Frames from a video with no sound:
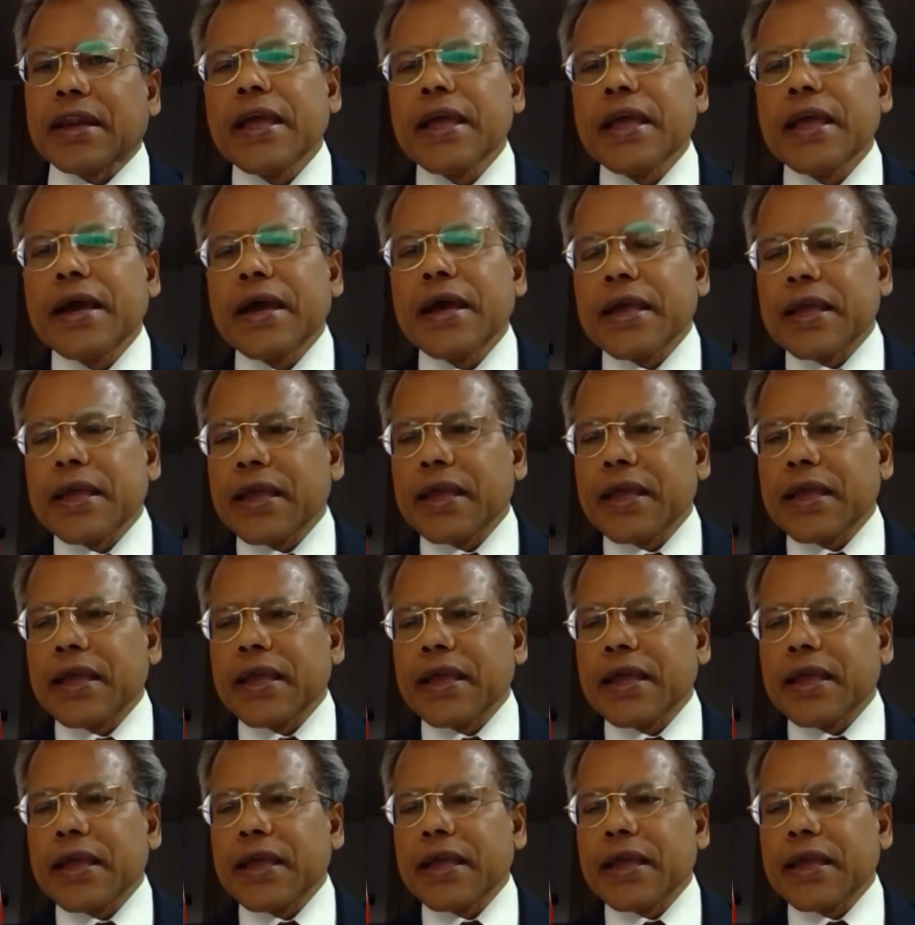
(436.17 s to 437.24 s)
uh,
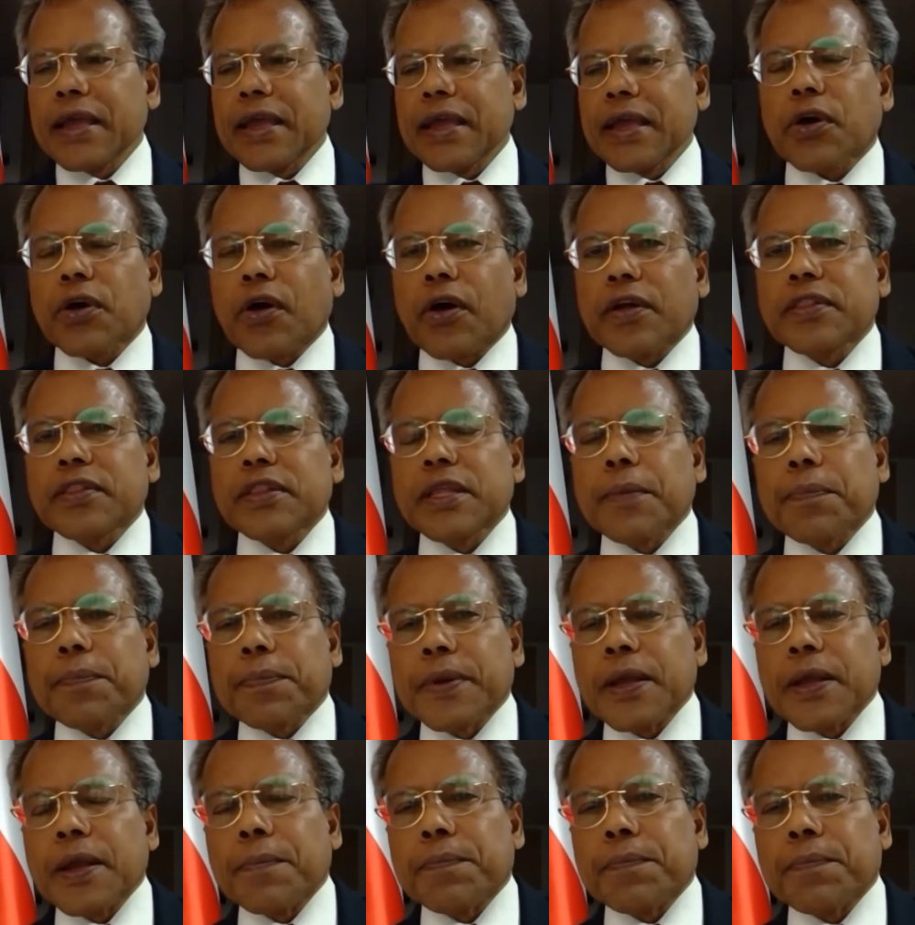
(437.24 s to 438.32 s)
infringements on the
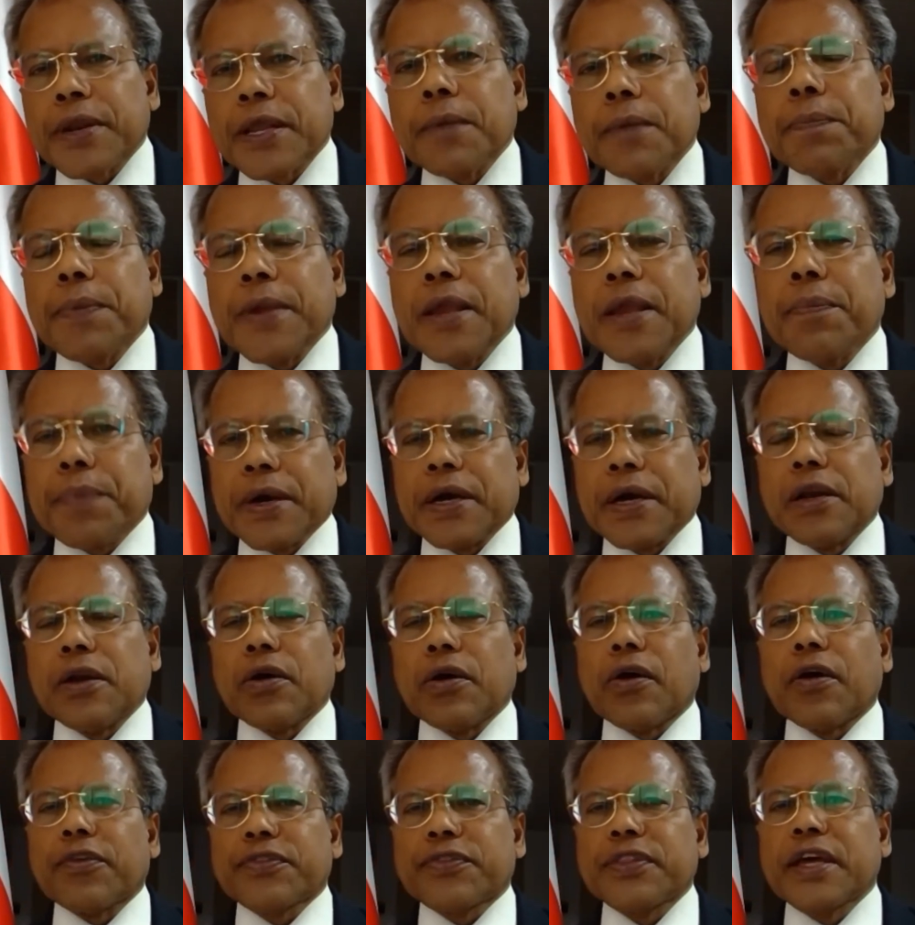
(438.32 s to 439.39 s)
pre, pre
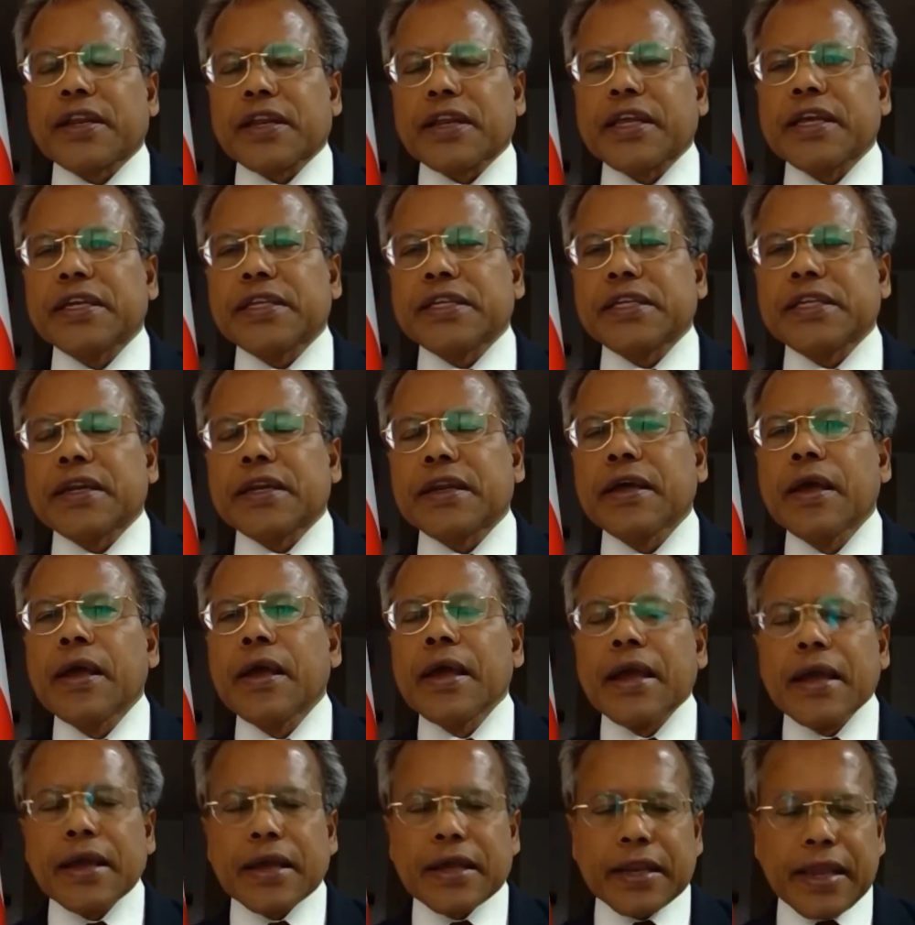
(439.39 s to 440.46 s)
people of the region
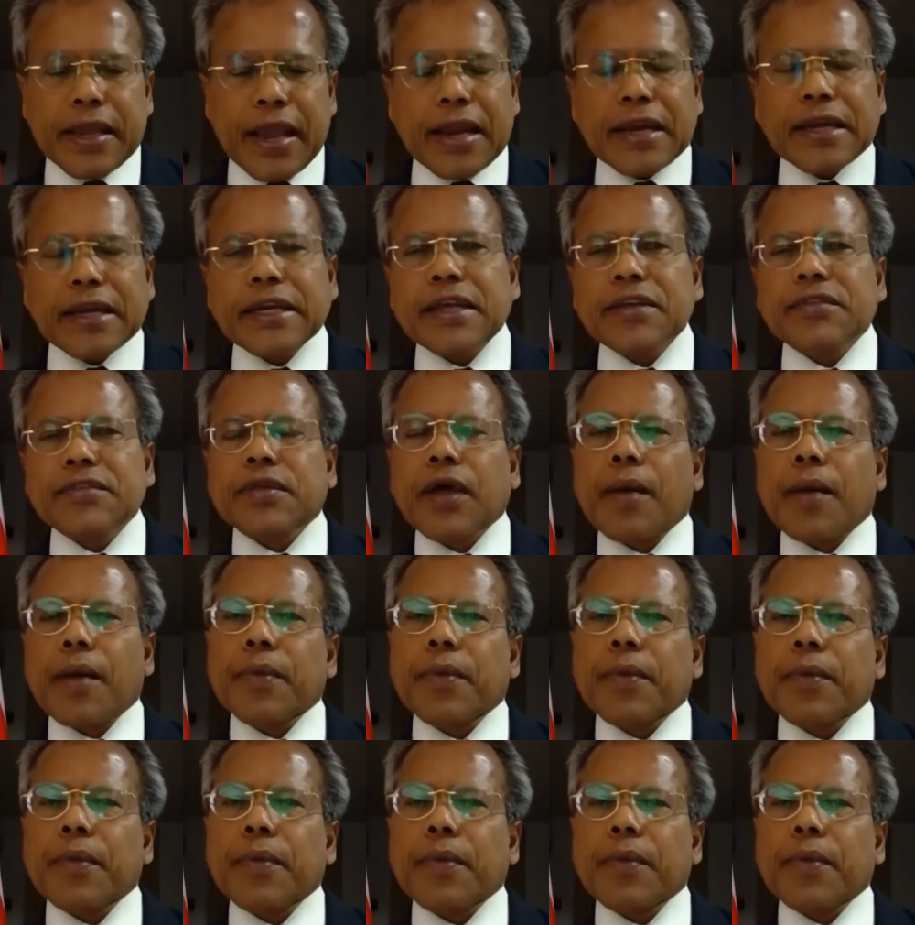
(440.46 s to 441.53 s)
created
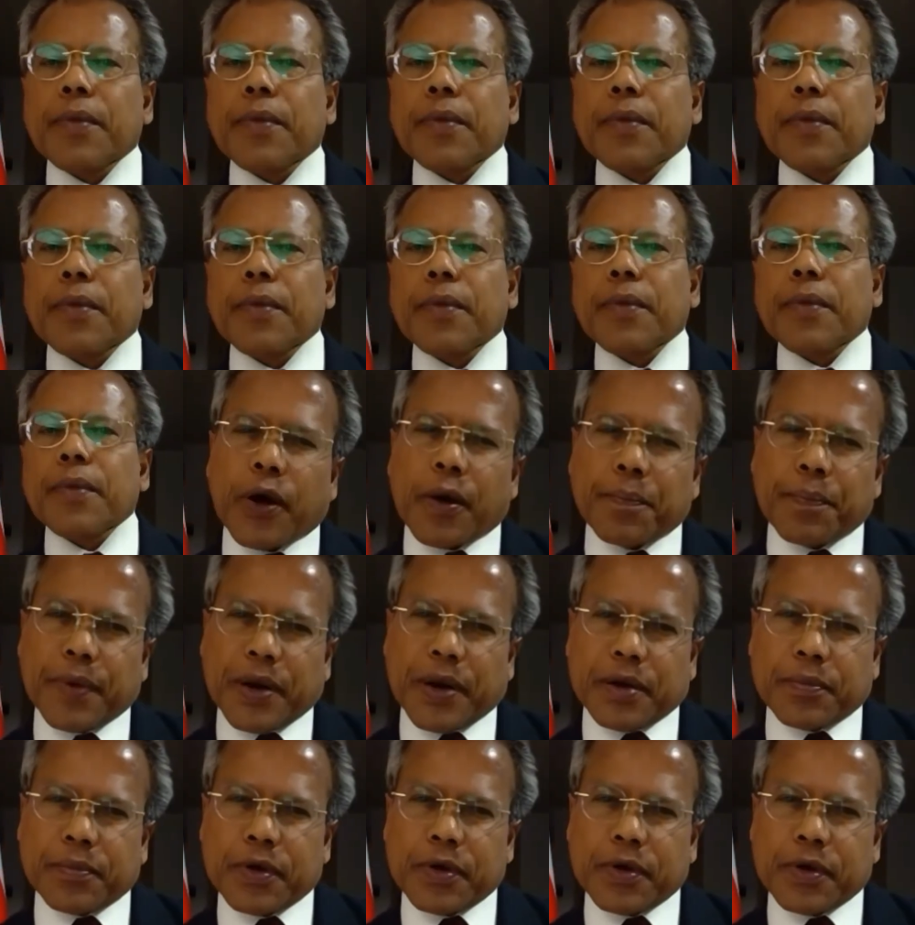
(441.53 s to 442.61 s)
some kind of
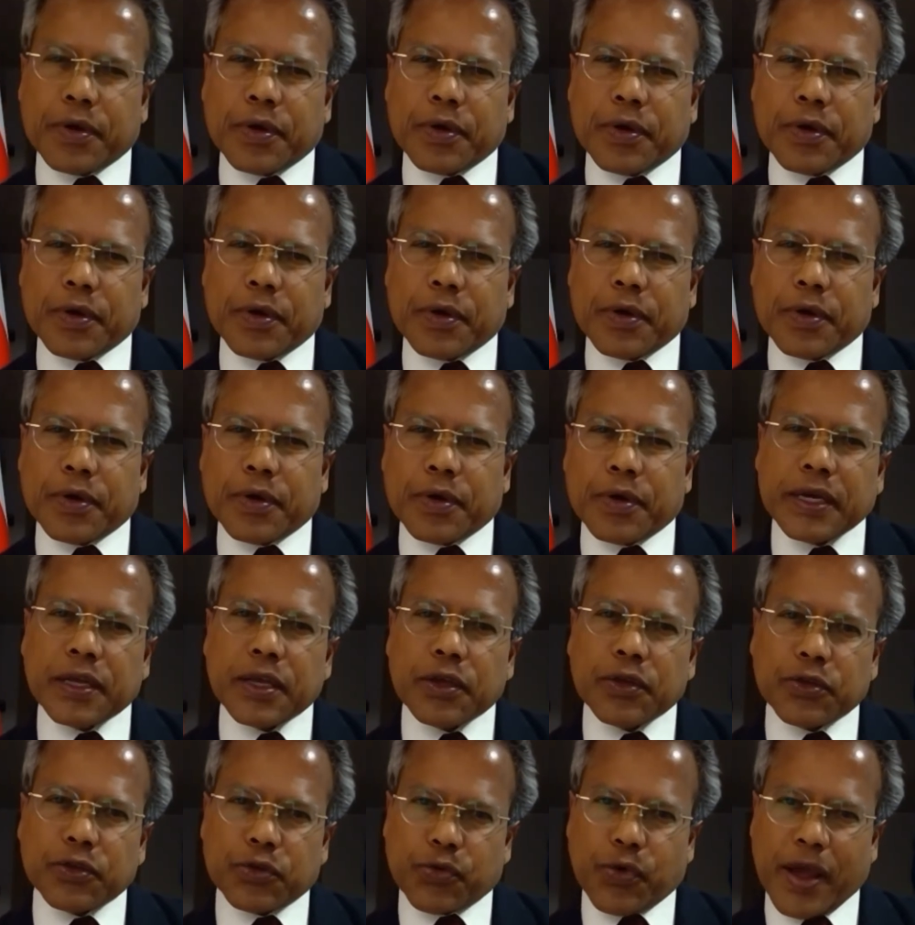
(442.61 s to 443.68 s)
problem for the
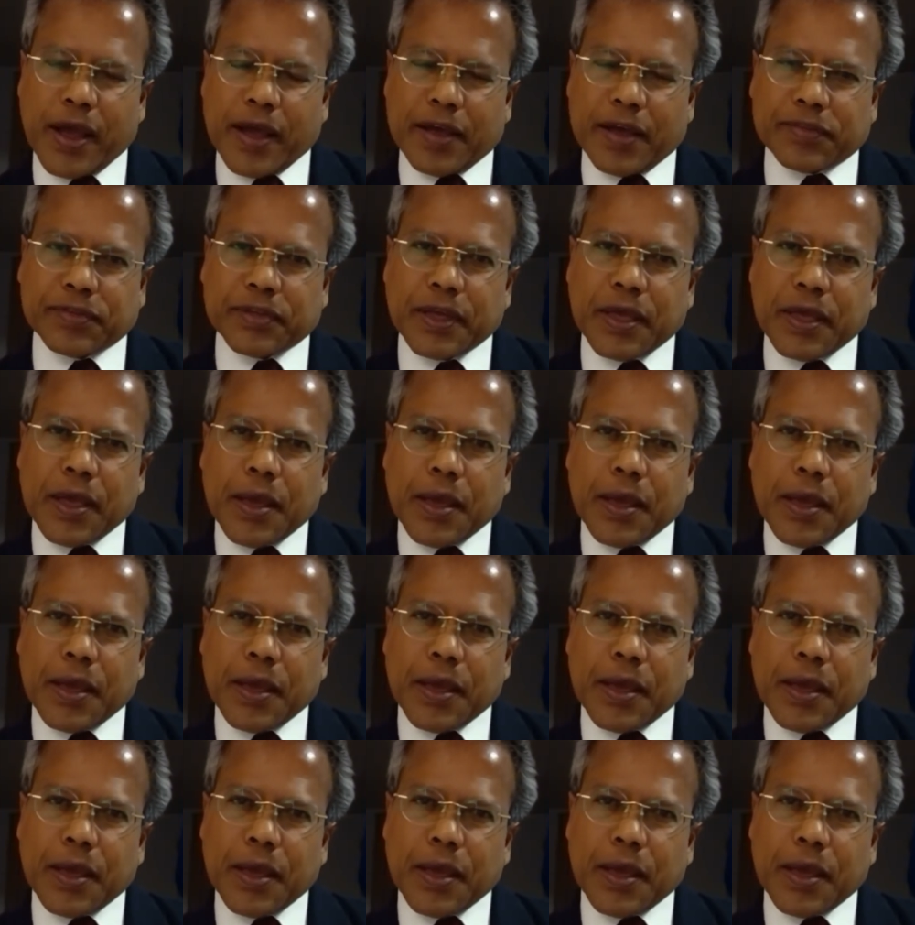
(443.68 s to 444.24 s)
US